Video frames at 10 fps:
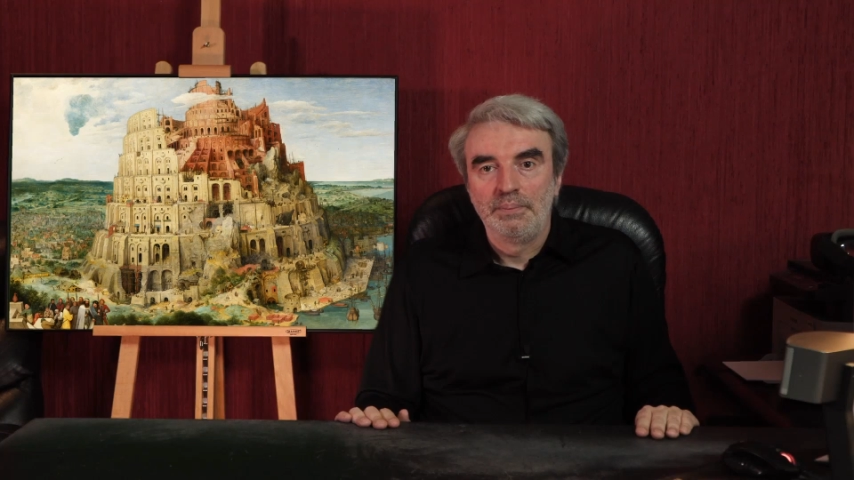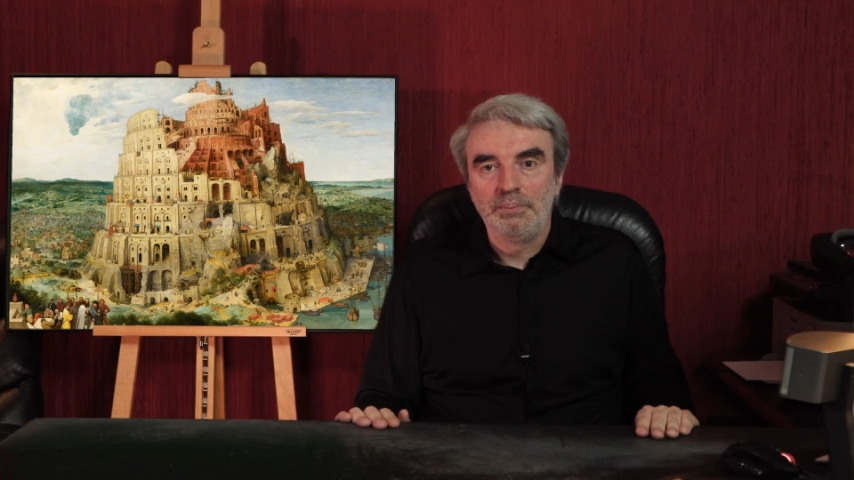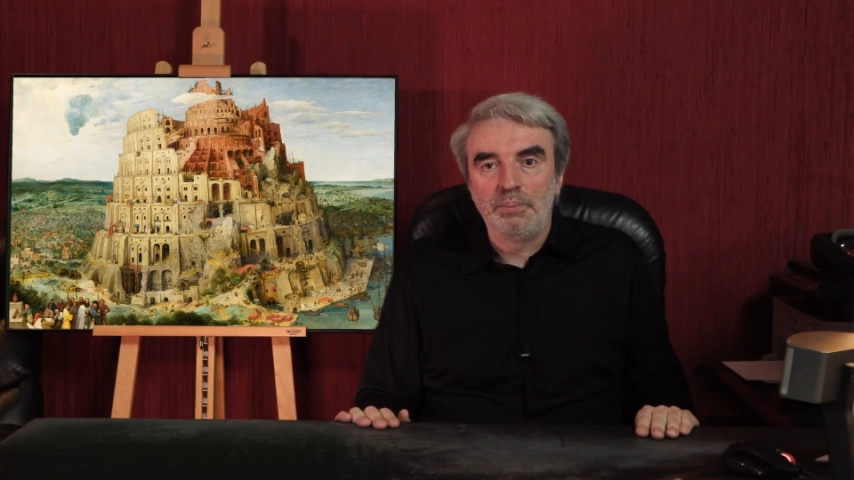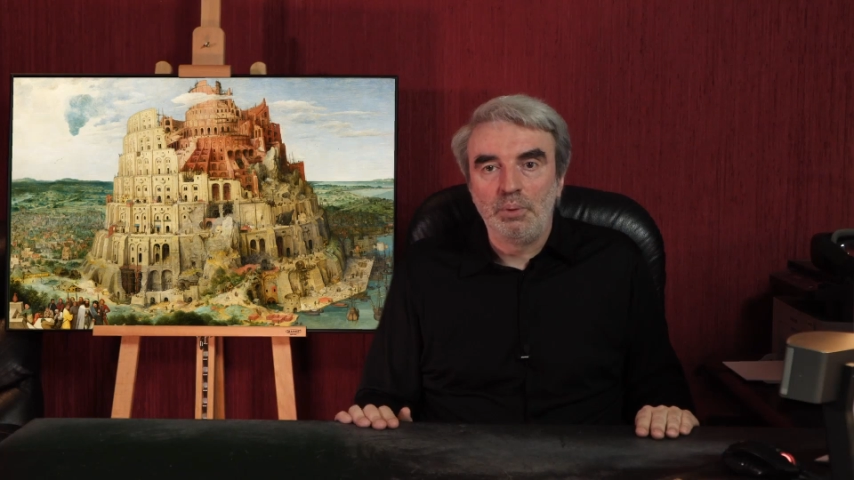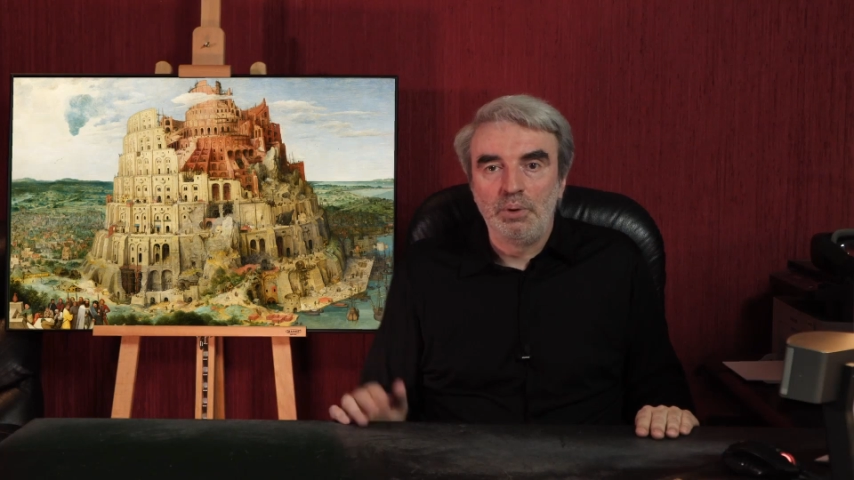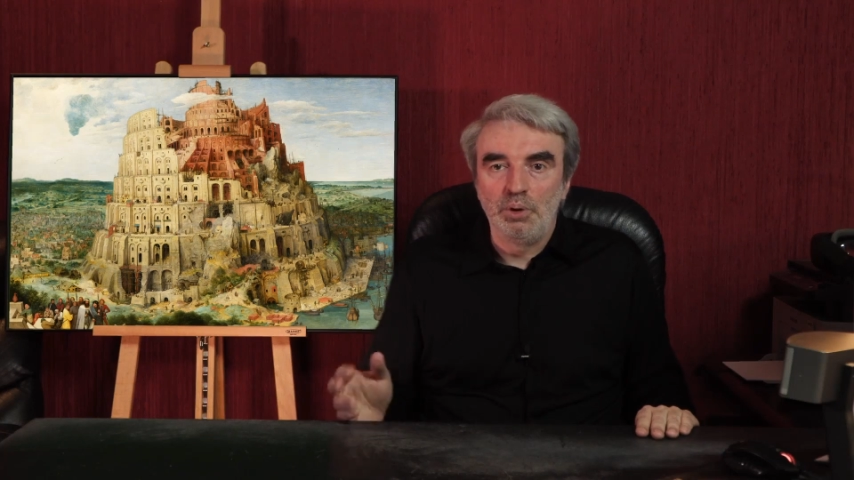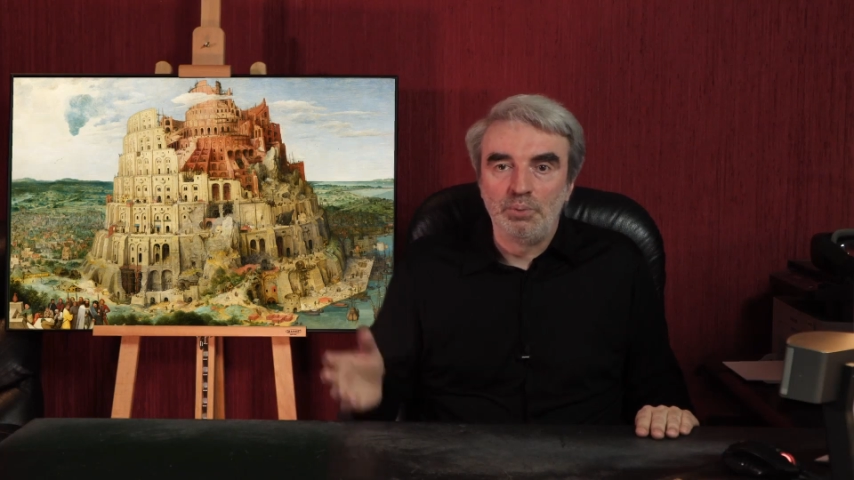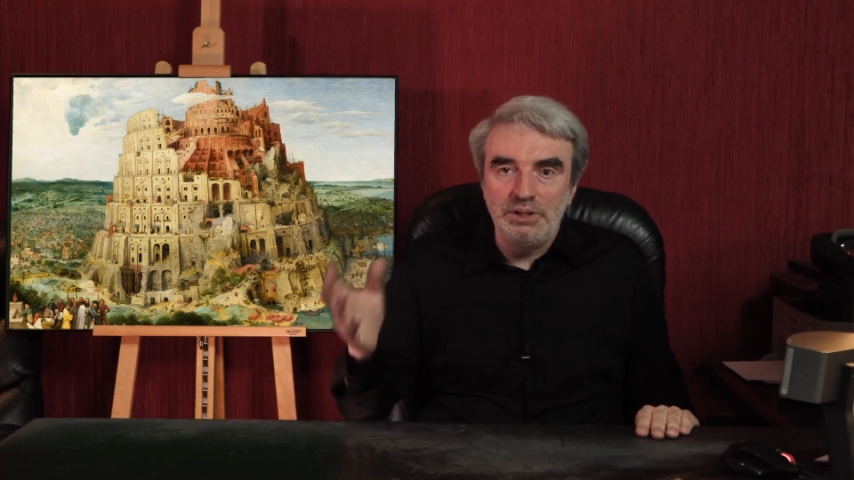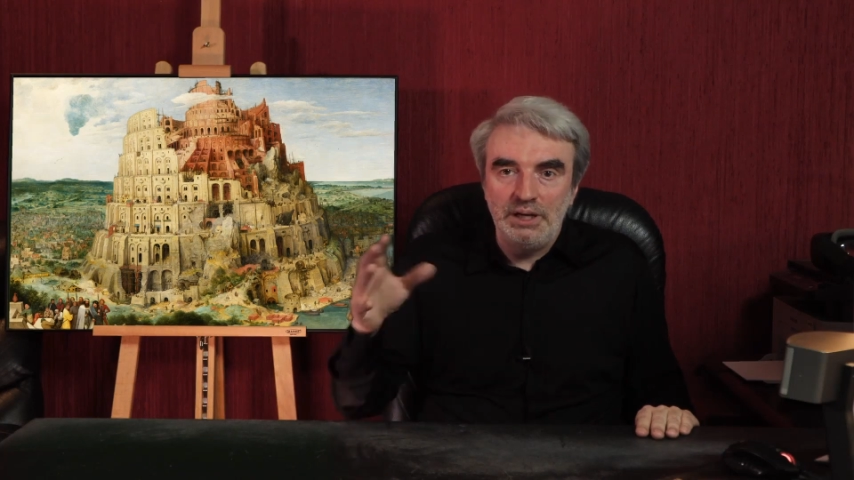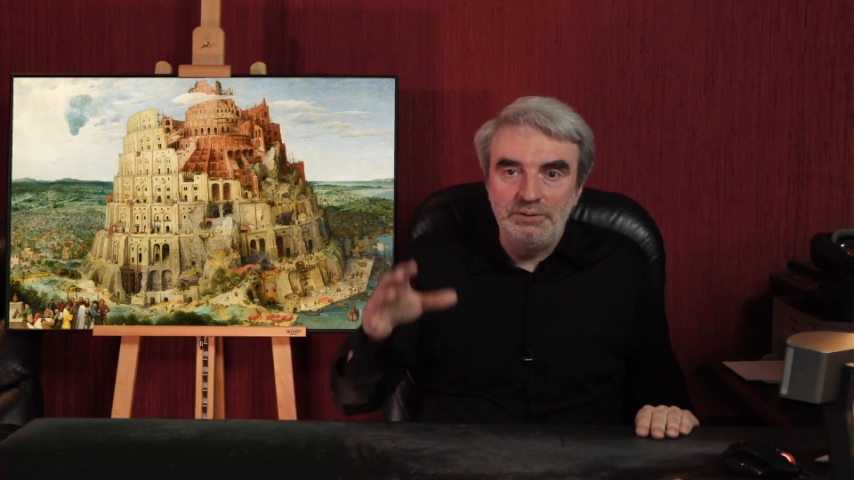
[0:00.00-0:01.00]
We will
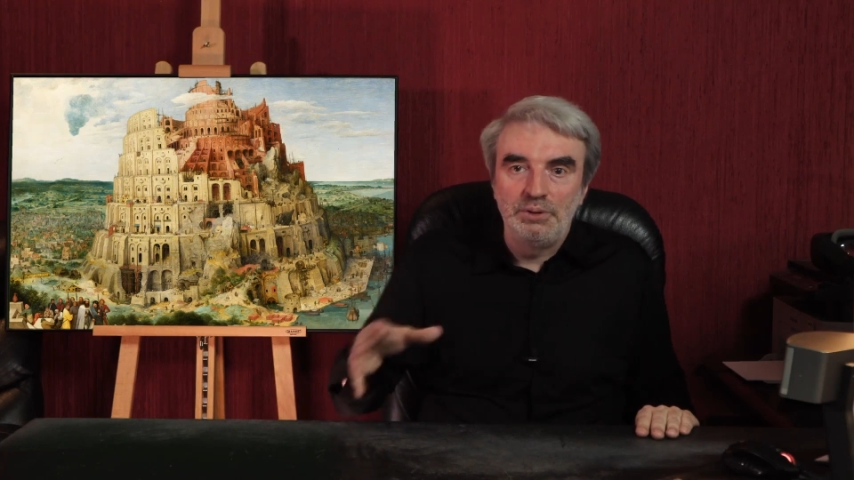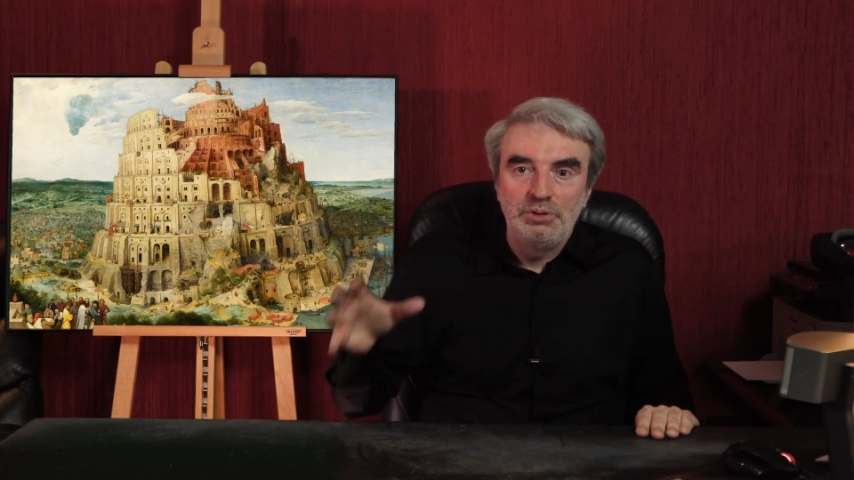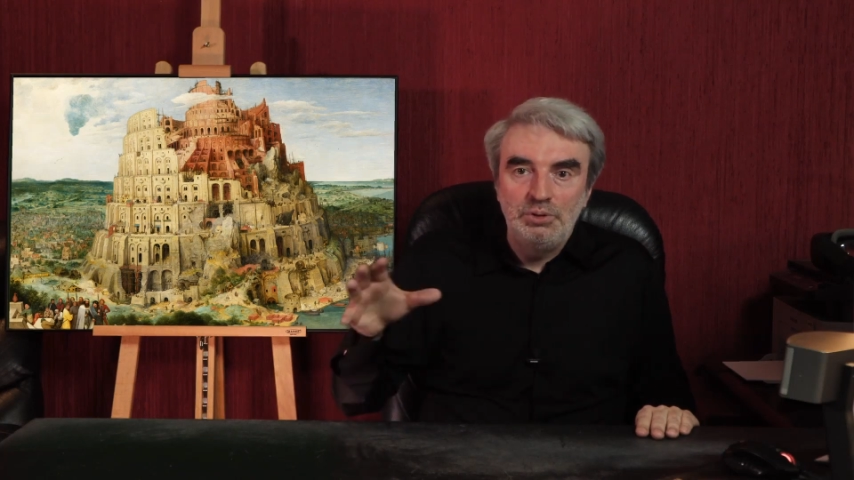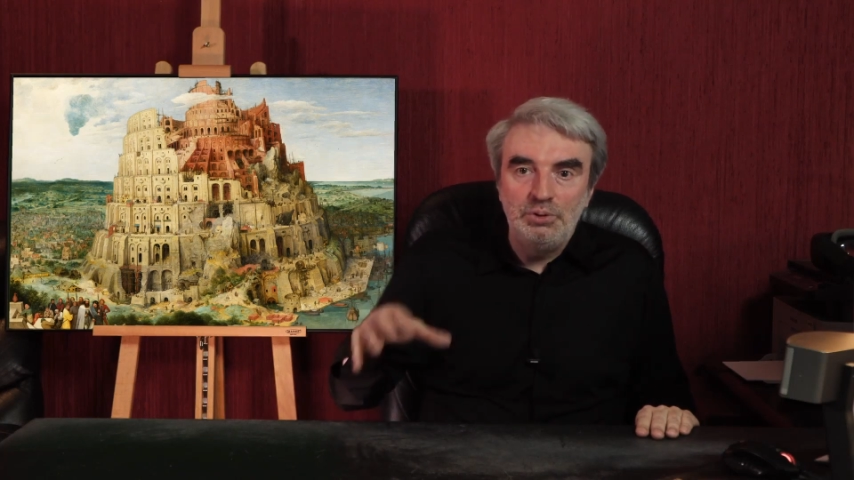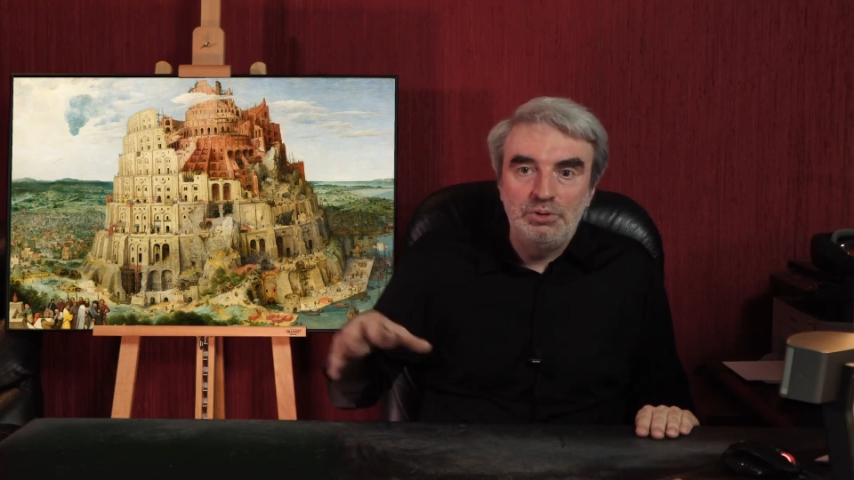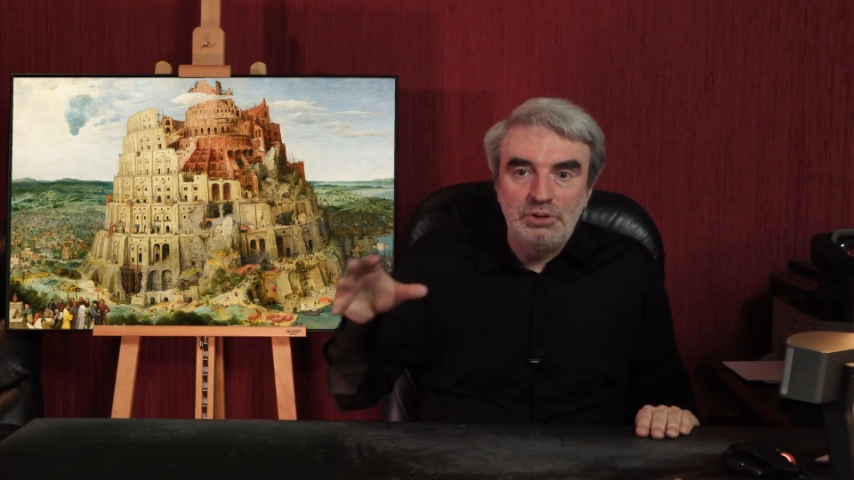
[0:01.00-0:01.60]
always have to introduce